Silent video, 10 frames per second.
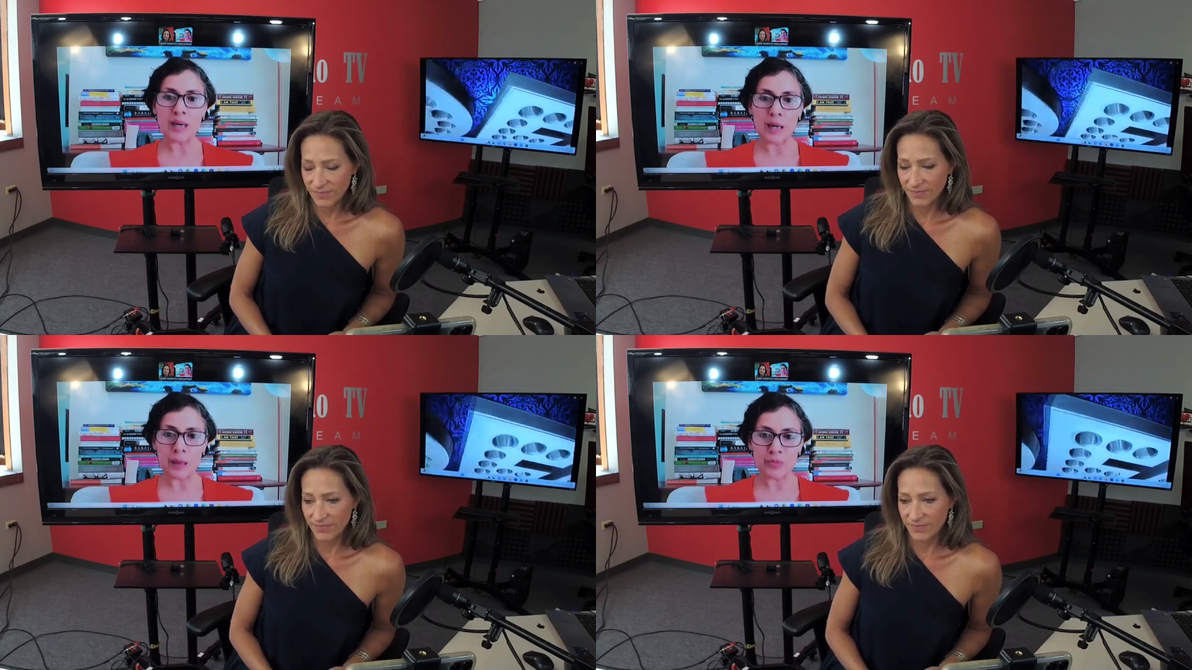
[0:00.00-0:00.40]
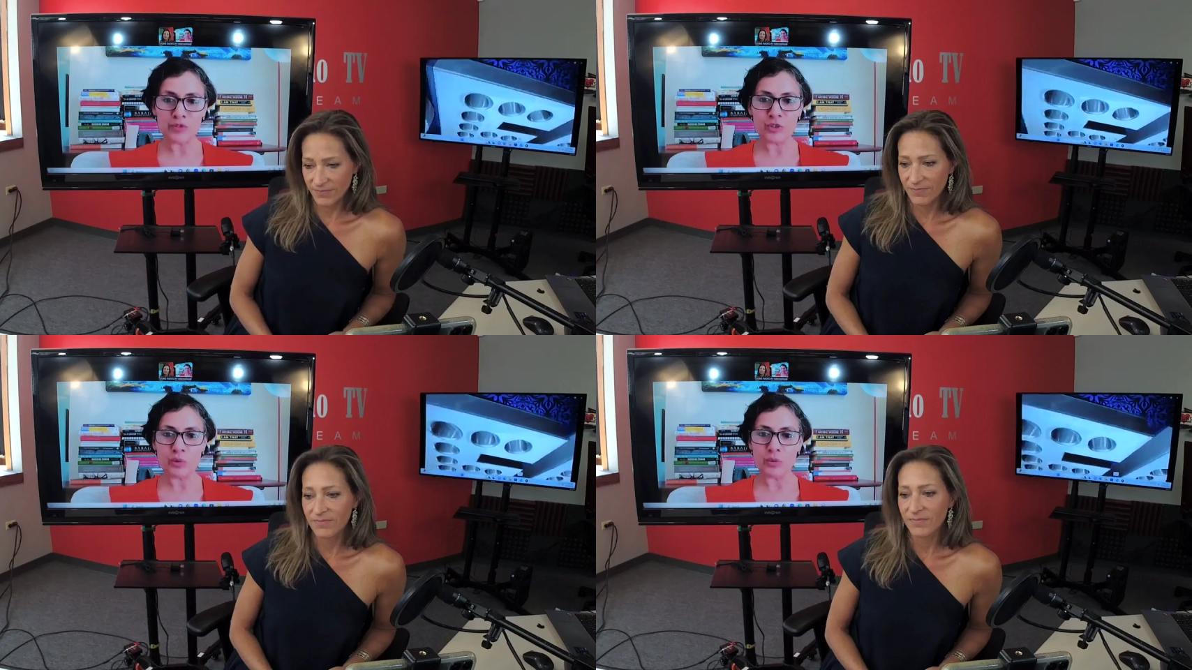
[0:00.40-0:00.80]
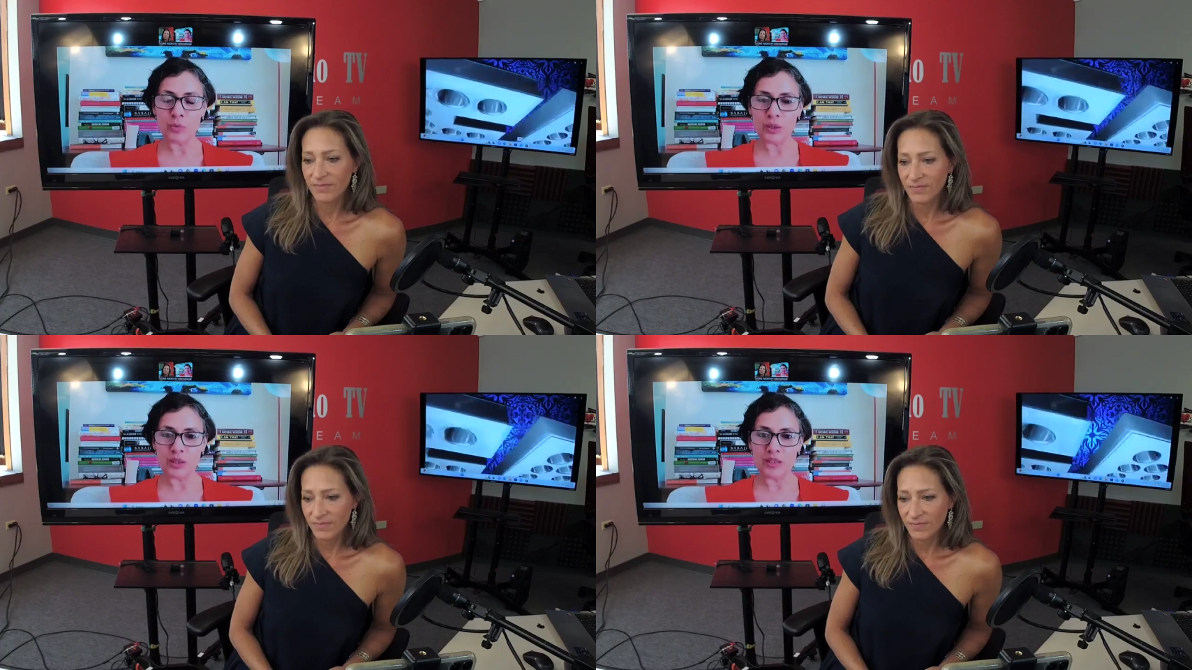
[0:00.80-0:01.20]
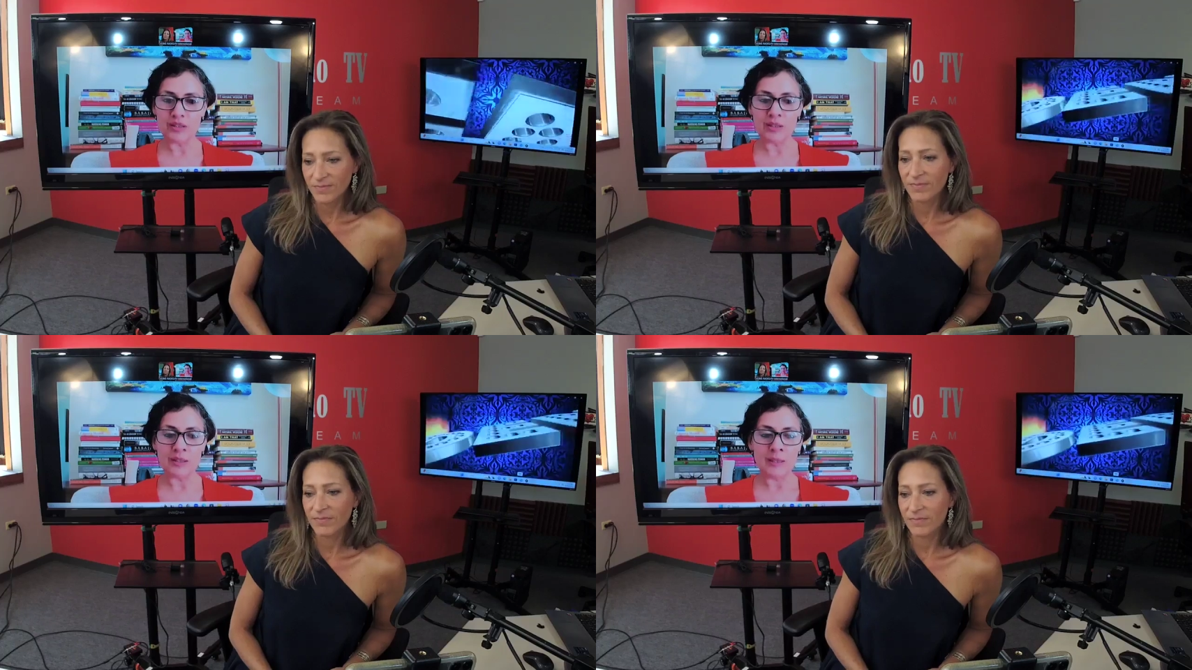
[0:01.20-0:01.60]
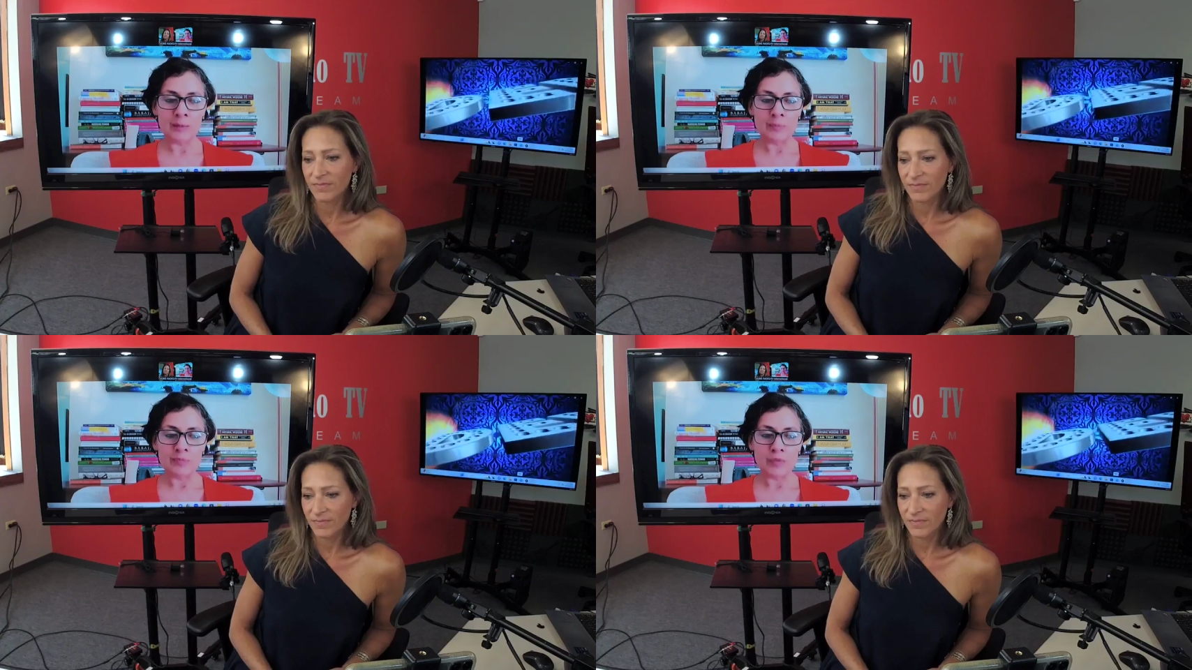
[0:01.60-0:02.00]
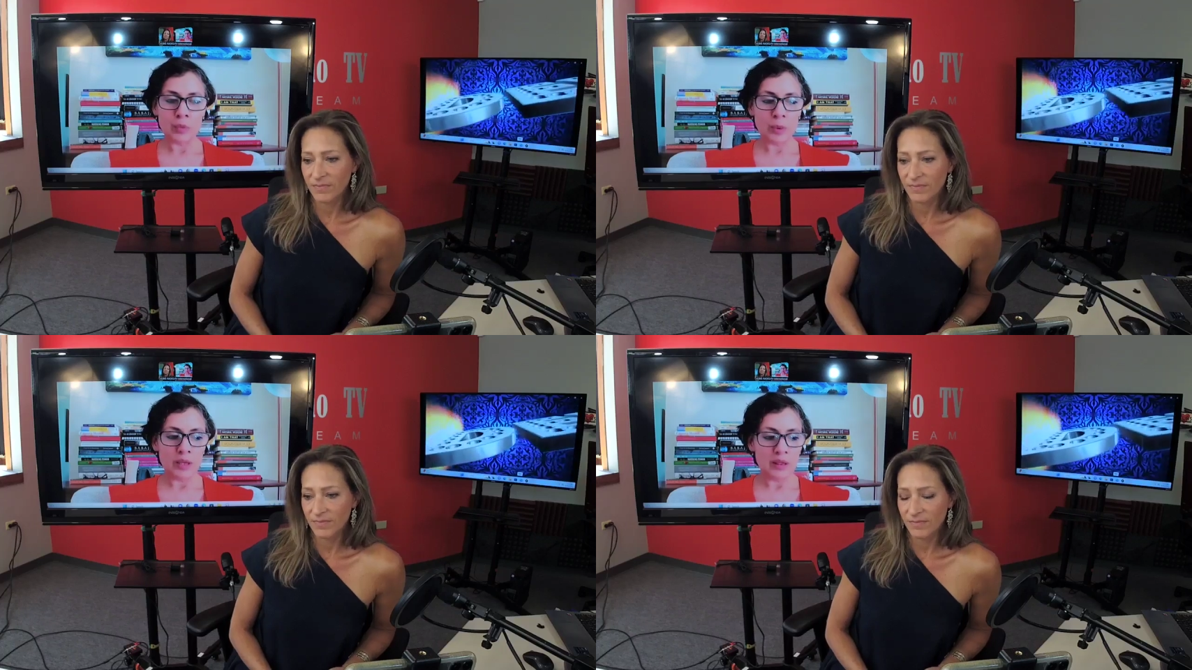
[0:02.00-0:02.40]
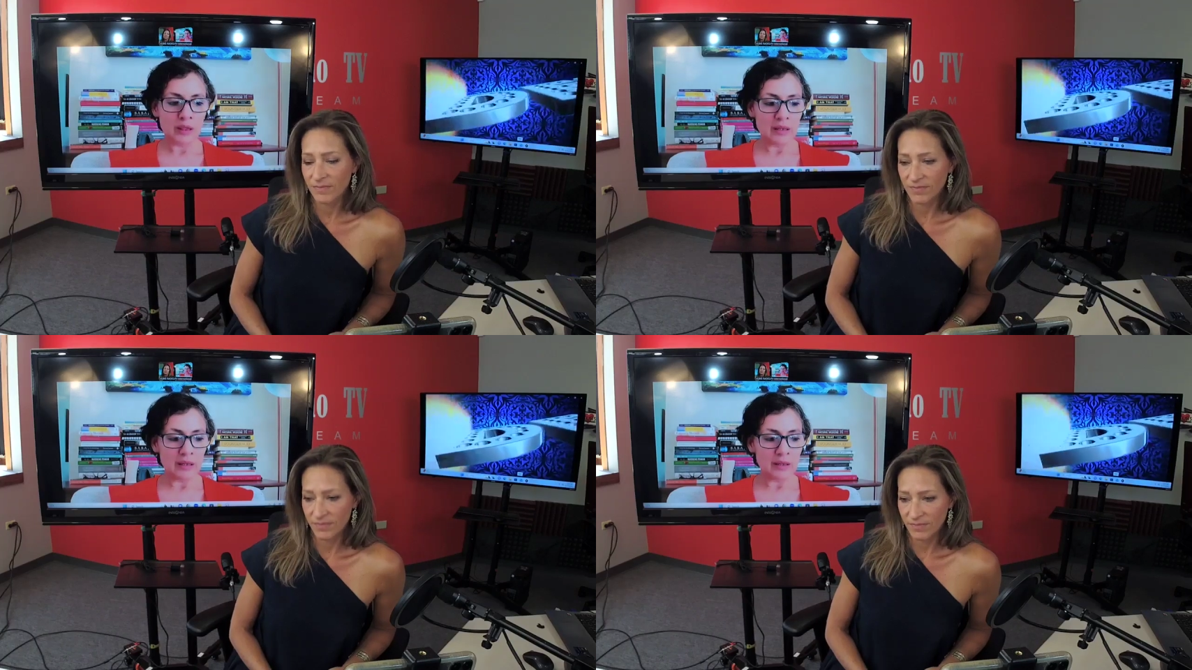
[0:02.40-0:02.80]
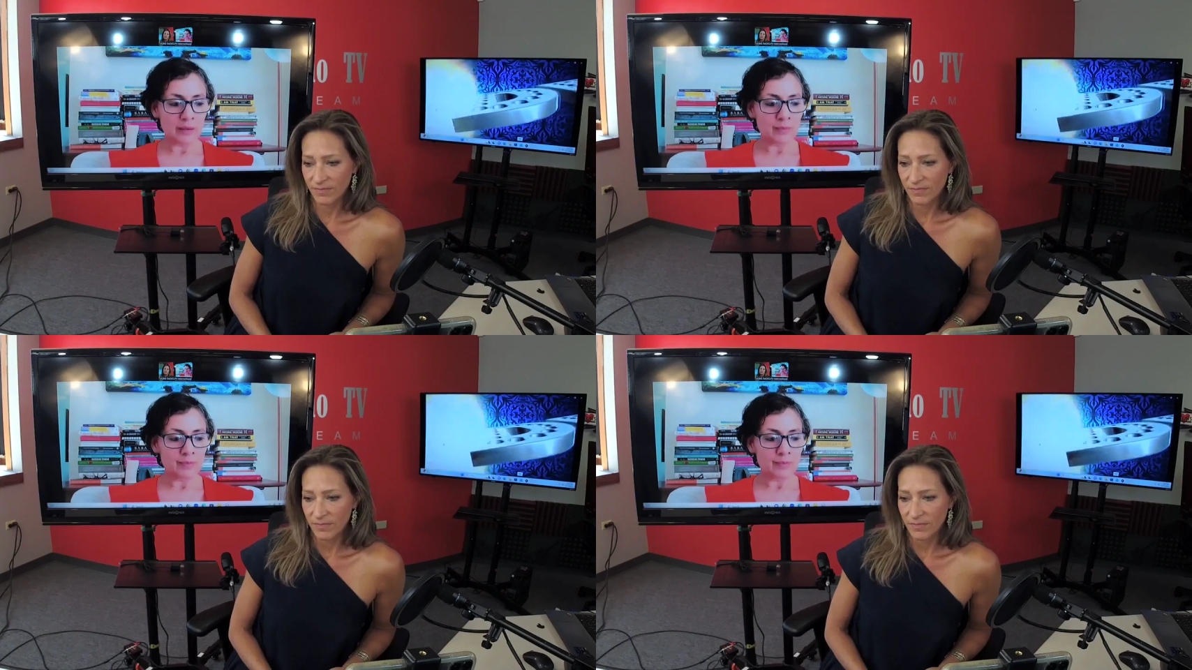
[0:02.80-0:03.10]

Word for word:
Speaker 1: comfortable with the with the